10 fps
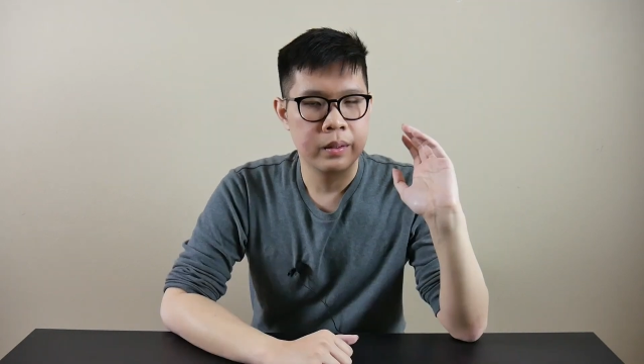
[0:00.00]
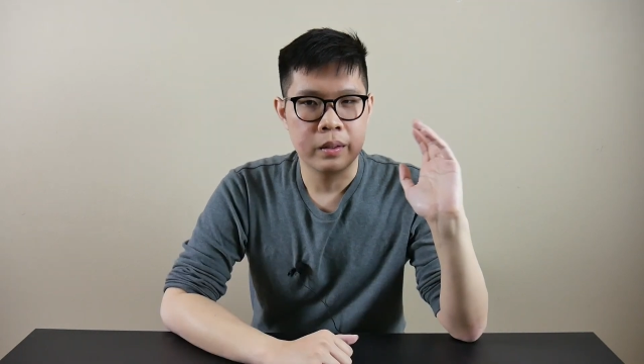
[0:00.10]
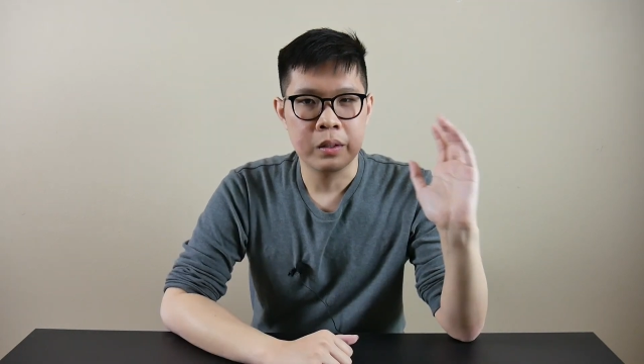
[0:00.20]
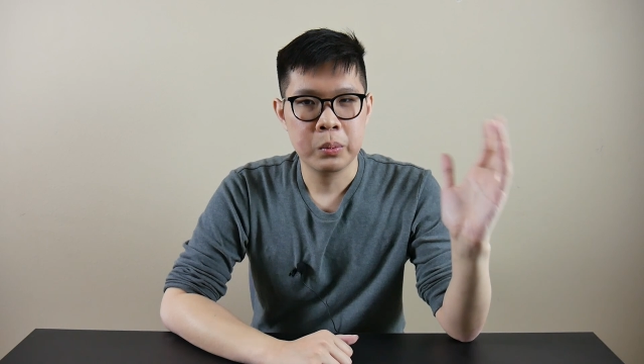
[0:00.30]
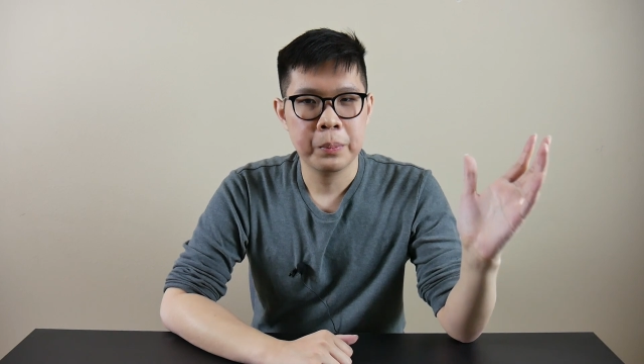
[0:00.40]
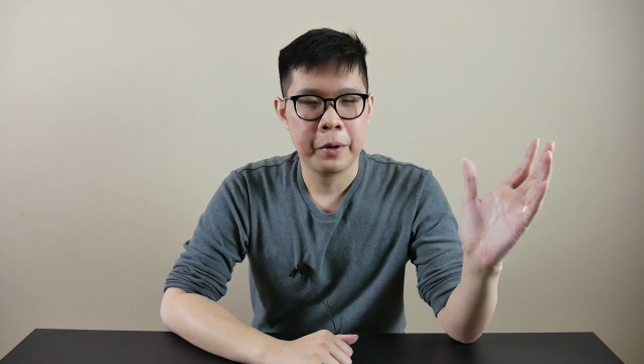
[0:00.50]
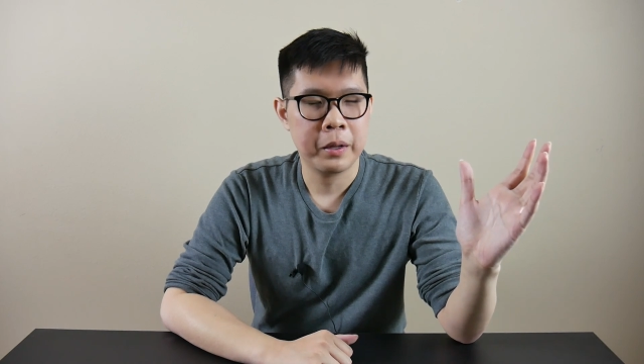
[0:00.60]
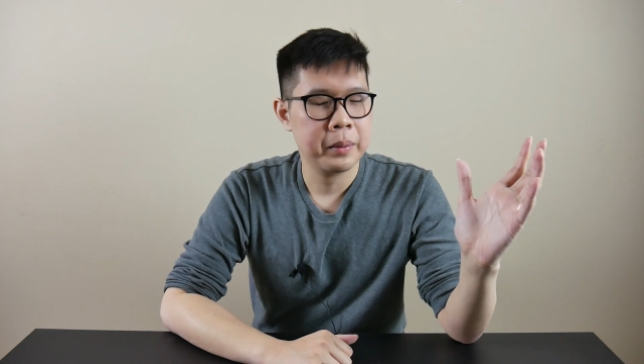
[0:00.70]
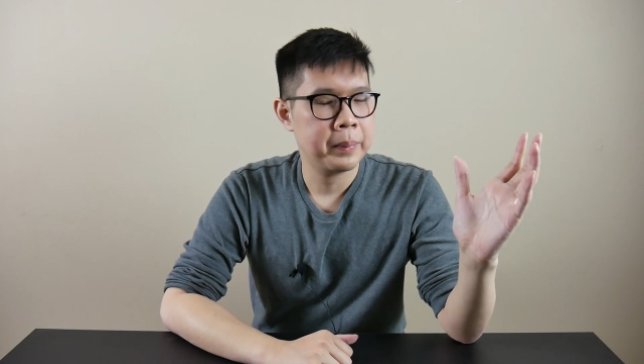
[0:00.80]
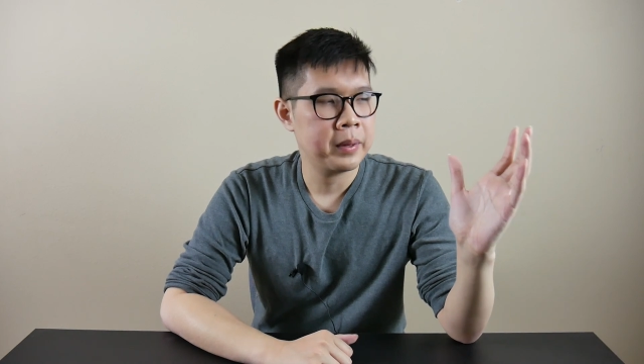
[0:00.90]
This will
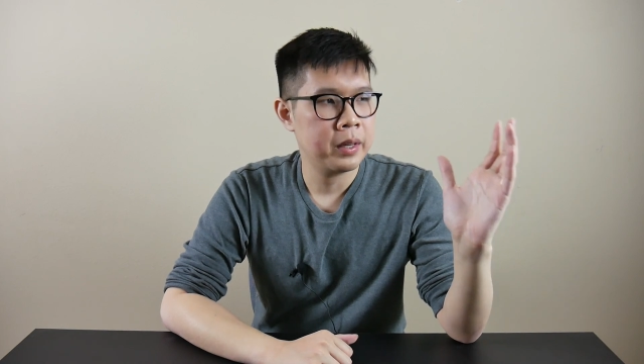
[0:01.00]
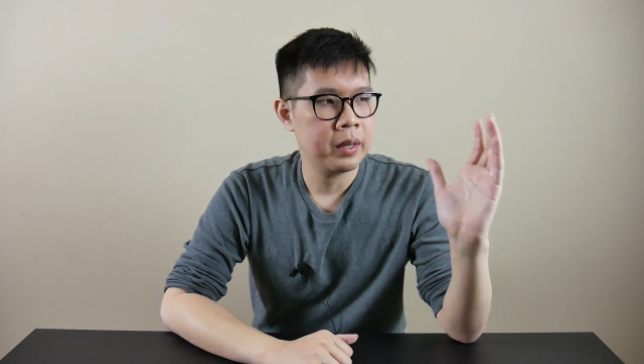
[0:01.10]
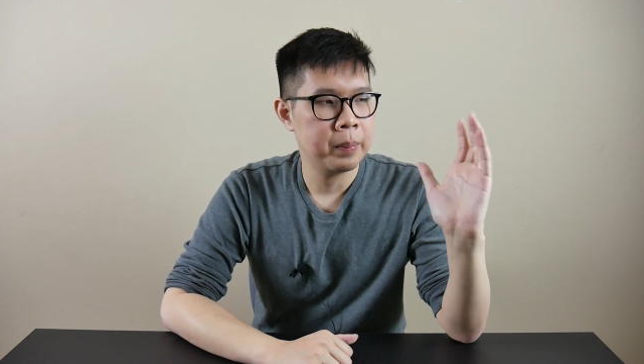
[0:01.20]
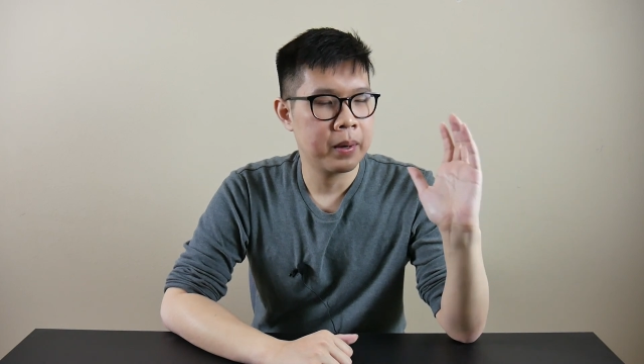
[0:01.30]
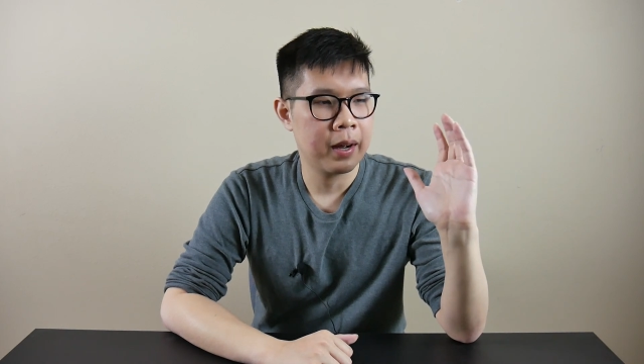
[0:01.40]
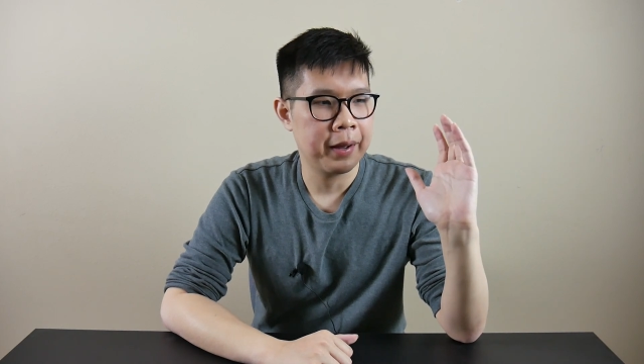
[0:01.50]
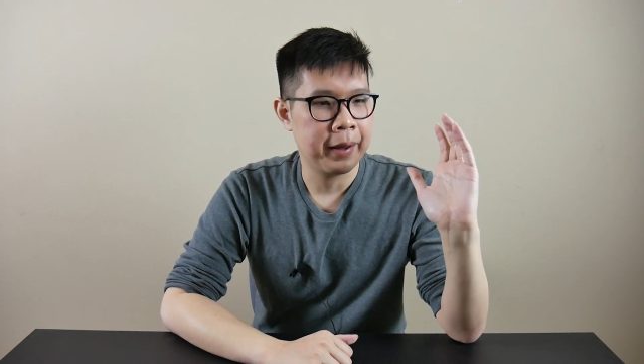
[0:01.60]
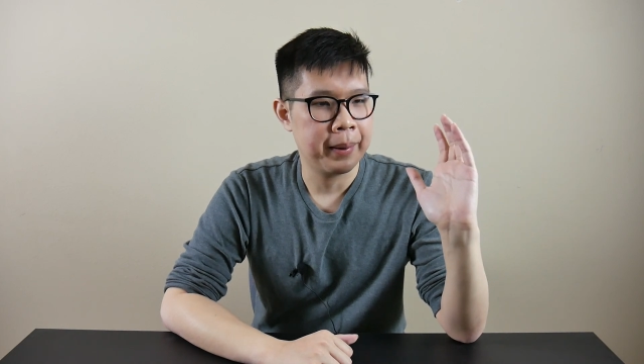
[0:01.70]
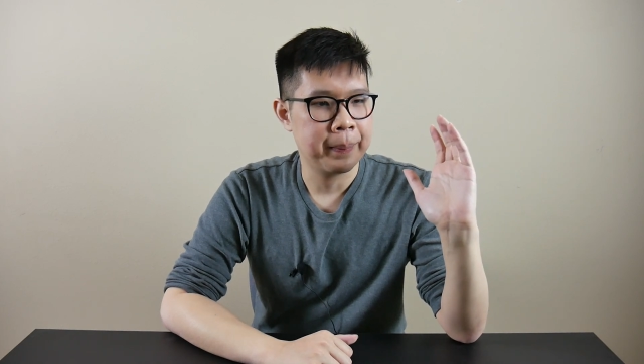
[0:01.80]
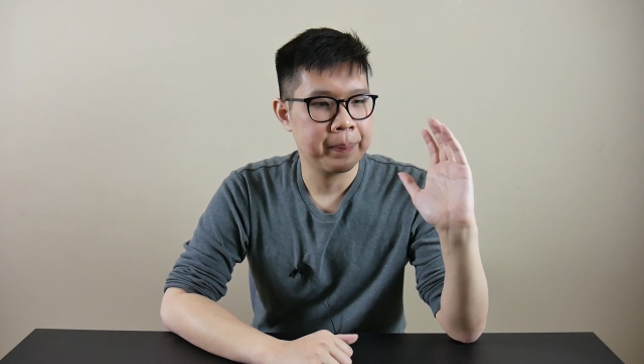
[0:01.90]
probably be
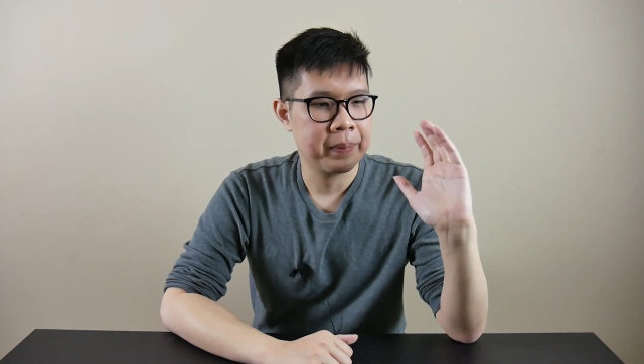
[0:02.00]
my